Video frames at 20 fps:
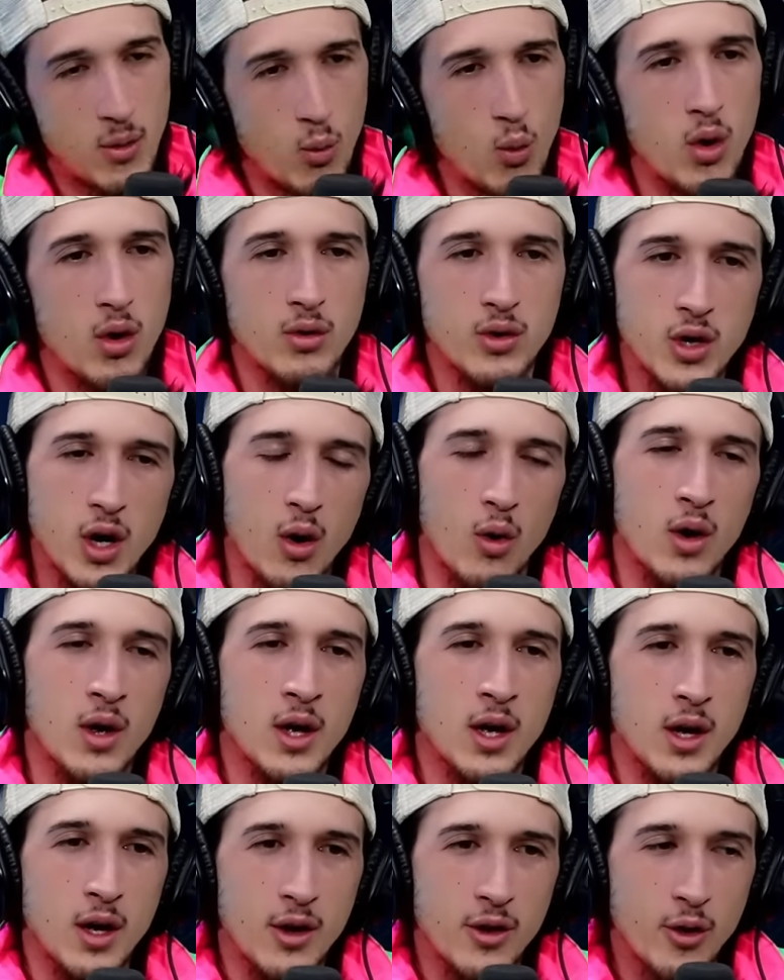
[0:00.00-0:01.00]
Well, yo,
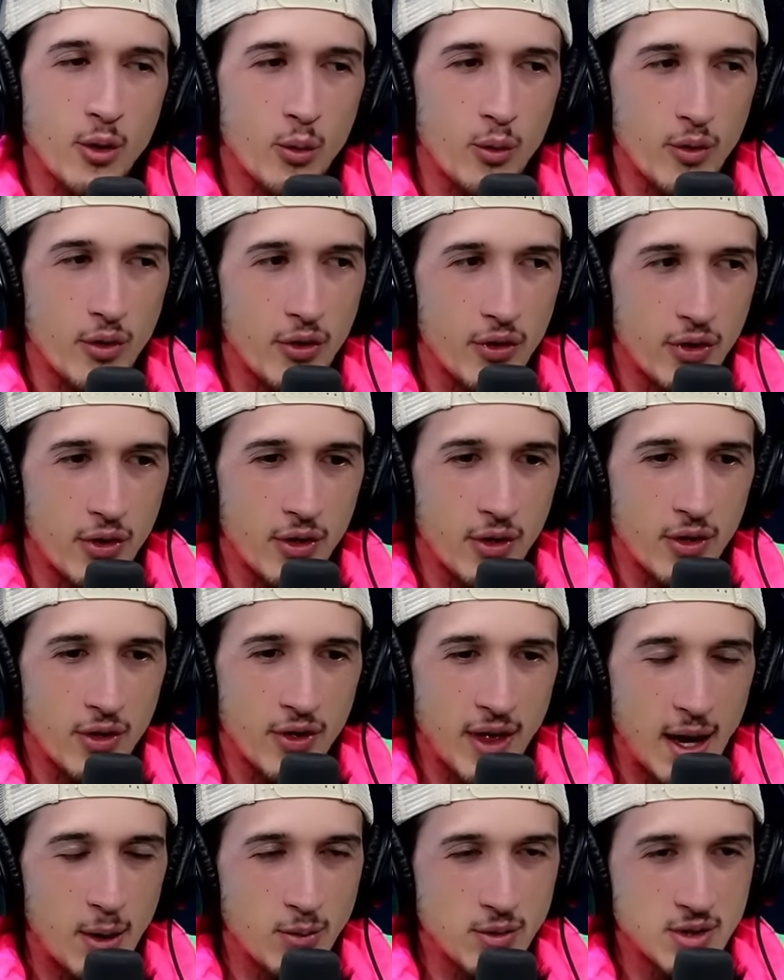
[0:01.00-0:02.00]
the,
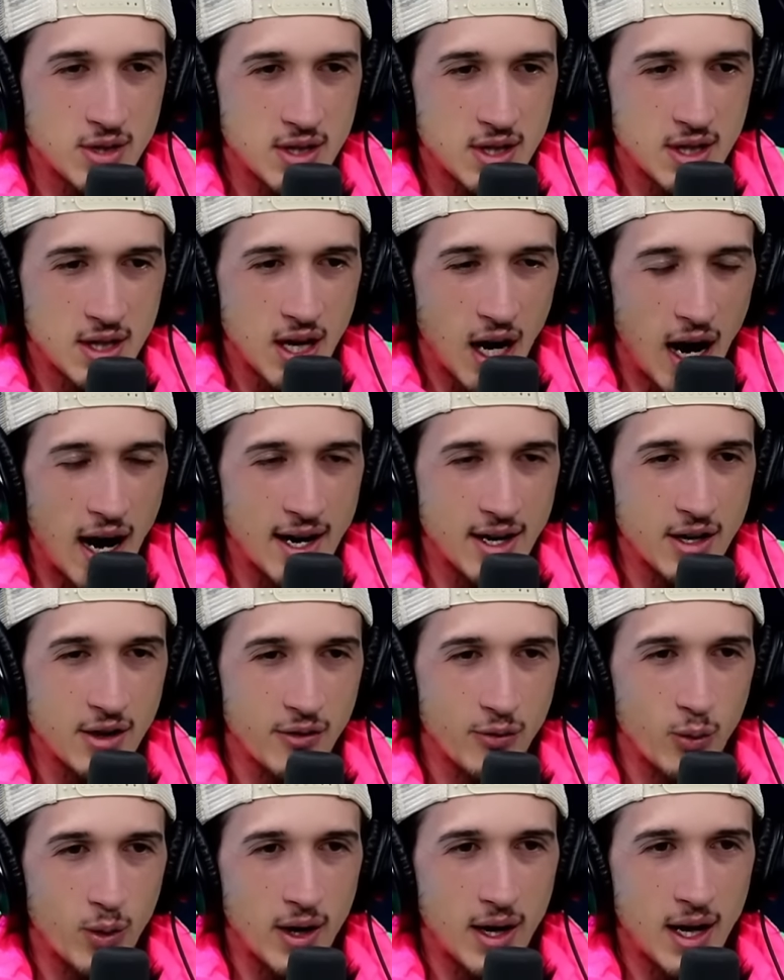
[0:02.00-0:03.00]
that was kind of
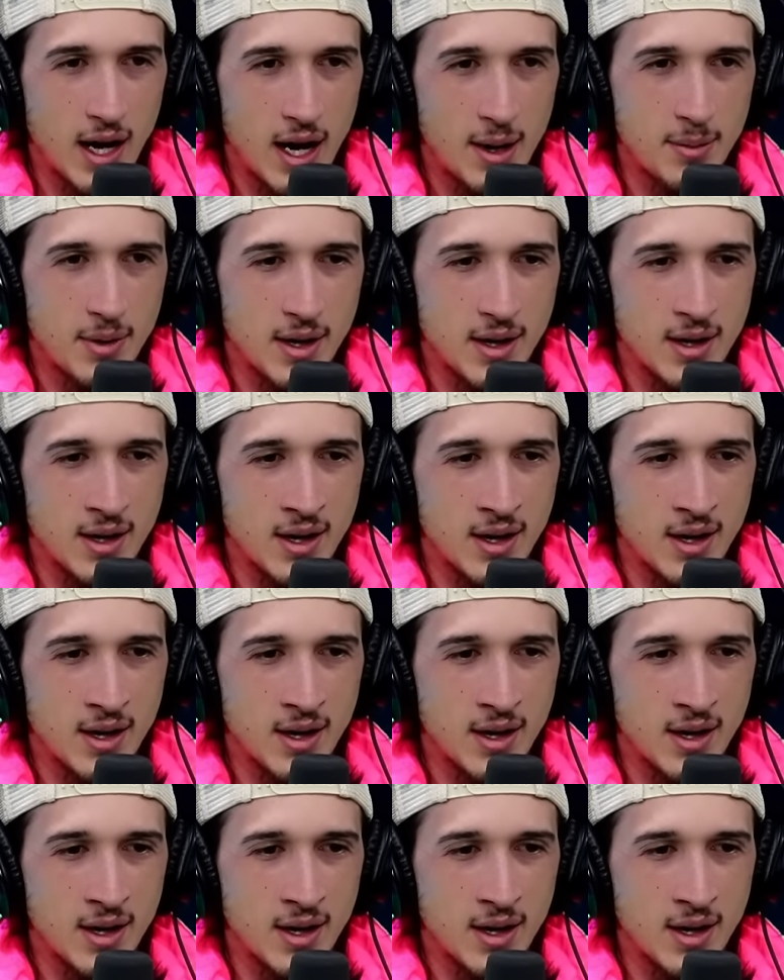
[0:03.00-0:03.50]
what I mean.